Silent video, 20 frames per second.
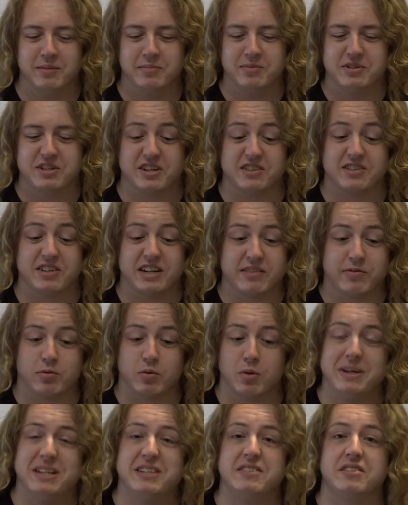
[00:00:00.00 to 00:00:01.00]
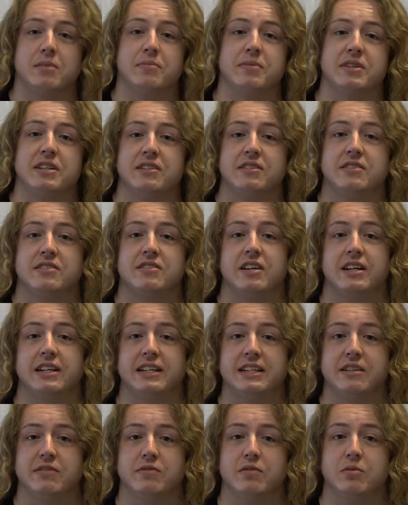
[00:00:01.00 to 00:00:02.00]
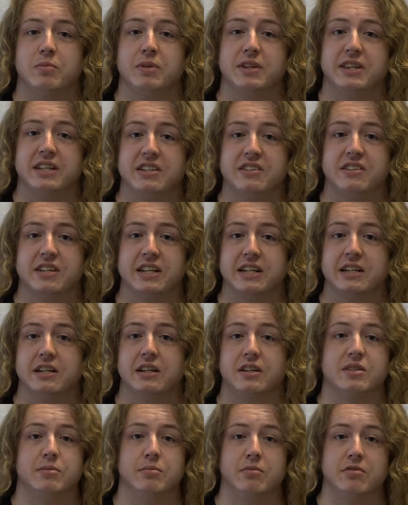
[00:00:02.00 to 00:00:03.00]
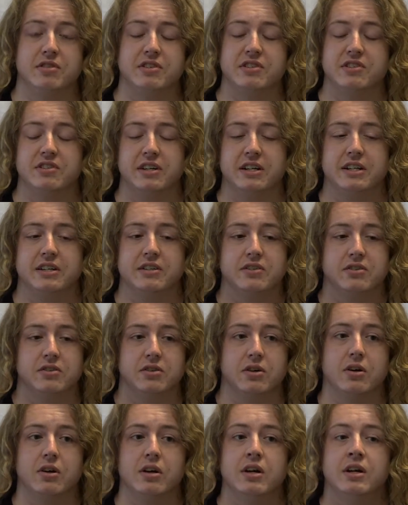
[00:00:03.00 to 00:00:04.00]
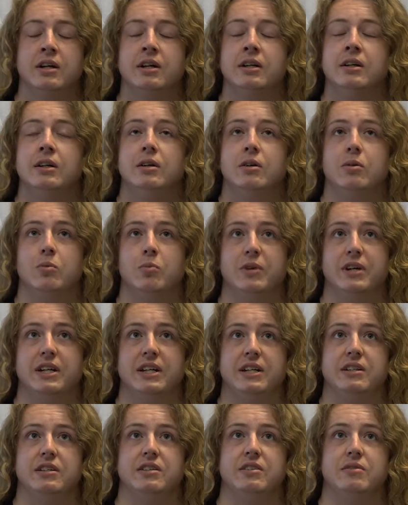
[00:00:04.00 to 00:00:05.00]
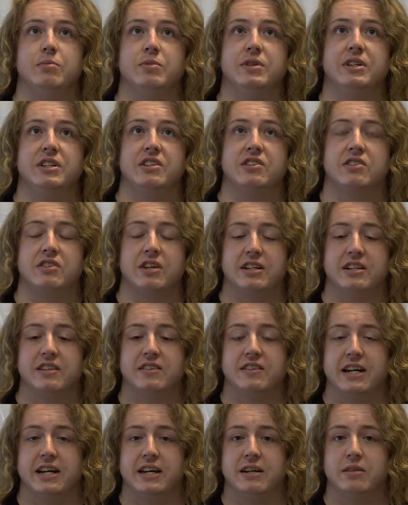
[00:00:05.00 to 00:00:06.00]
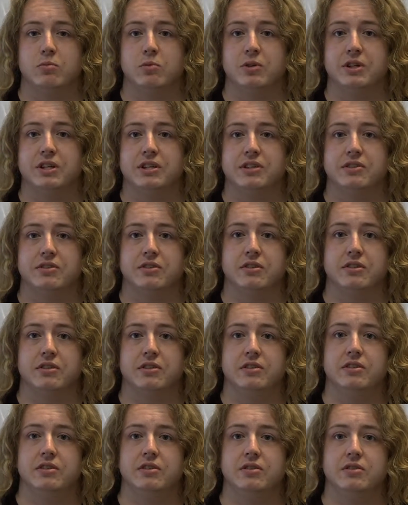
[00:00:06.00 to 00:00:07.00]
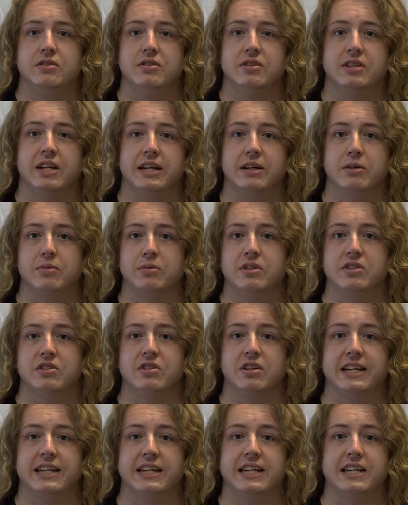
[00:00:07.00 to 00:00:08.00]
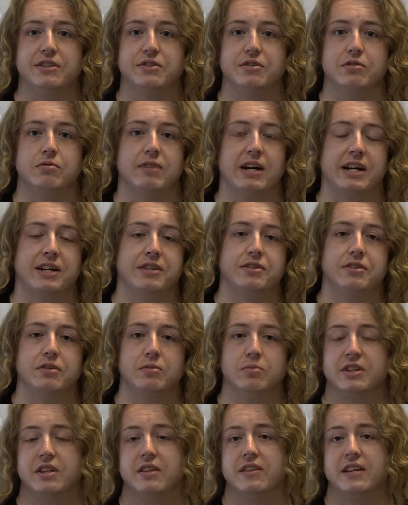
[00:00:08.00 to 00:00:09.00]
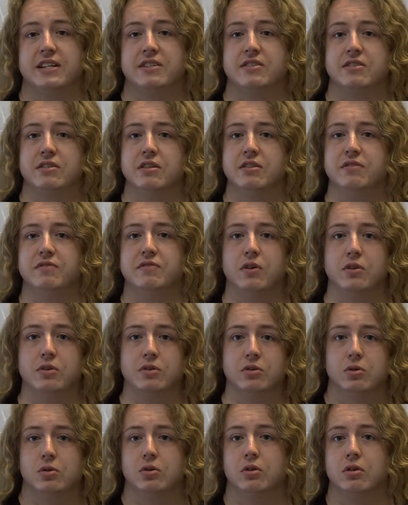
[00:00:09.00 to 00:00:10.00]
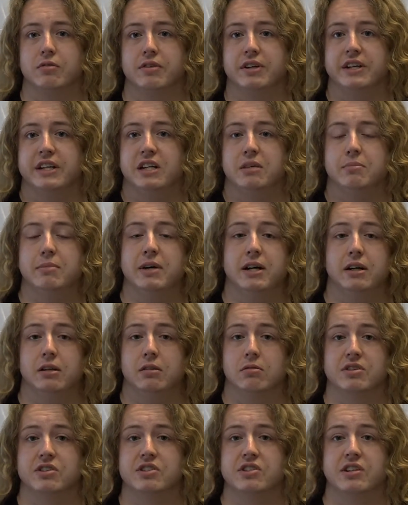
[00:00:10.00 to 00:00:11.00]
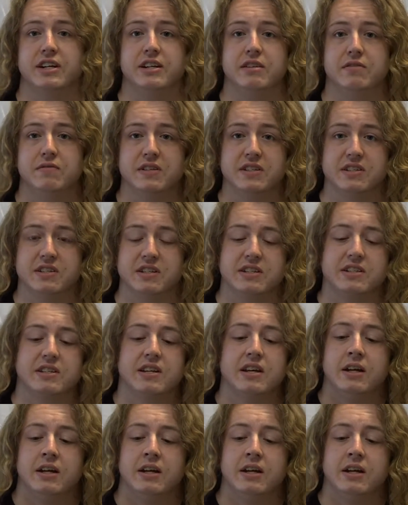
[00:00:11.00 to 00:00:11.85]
Turns out everyone means something slightly different when they say customer insight. So we decided that we should use language like interaction, whether that's a phone call or an email or a site visit,